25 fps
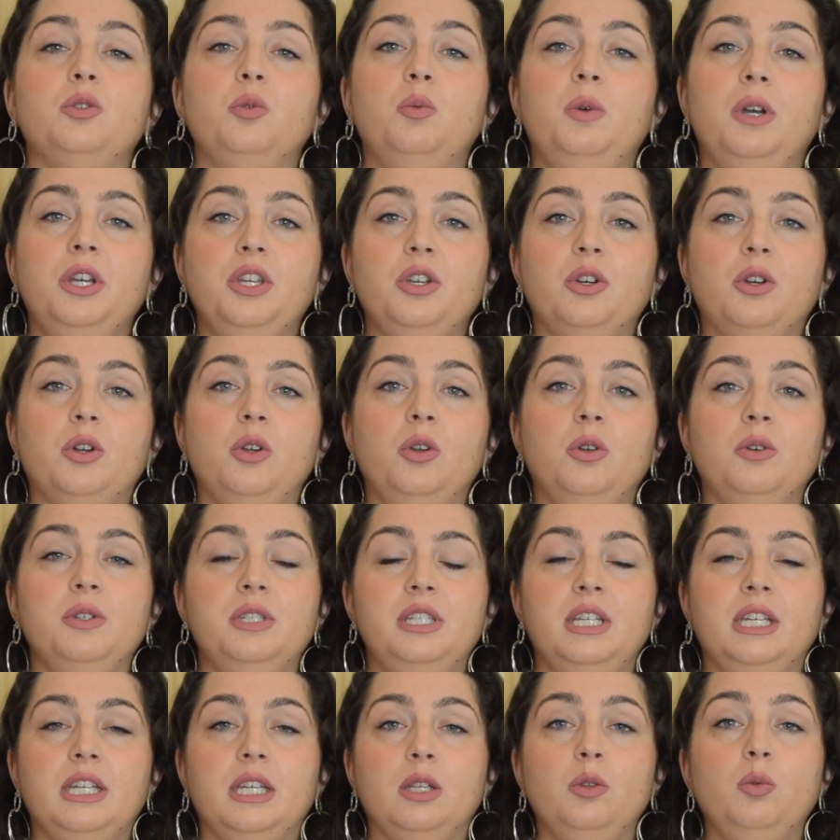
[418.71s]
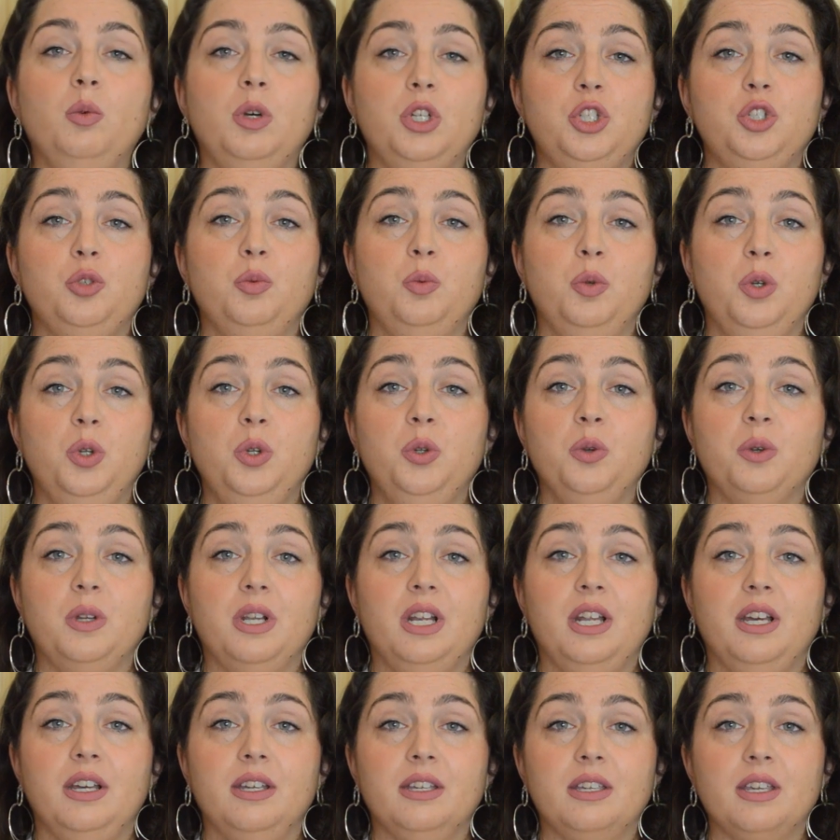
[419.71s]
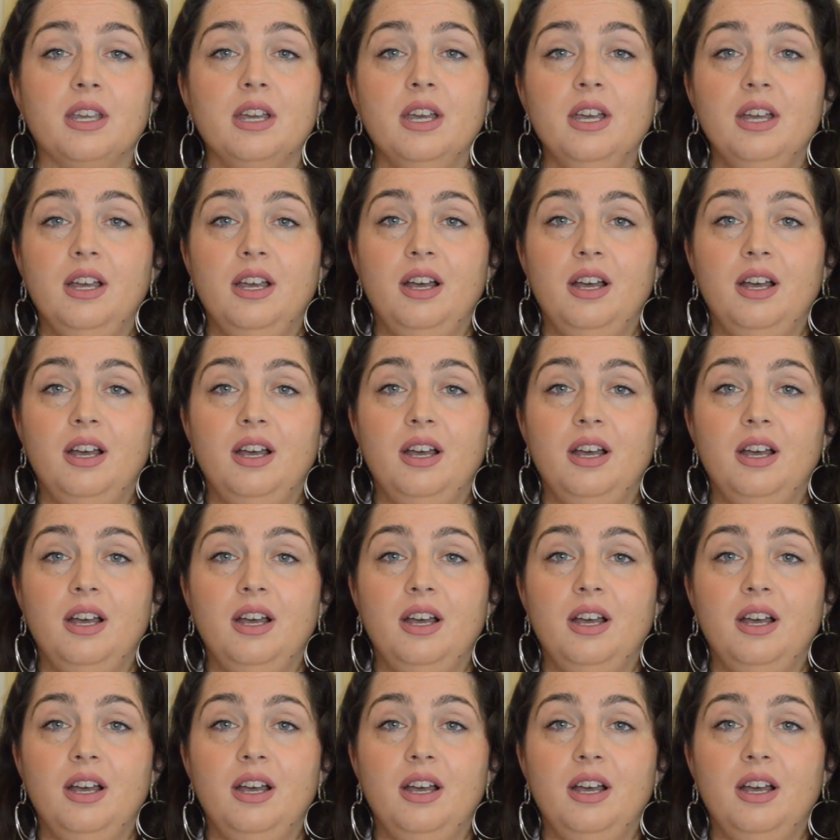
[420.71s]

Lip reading: to wear your clothing and what you will look like.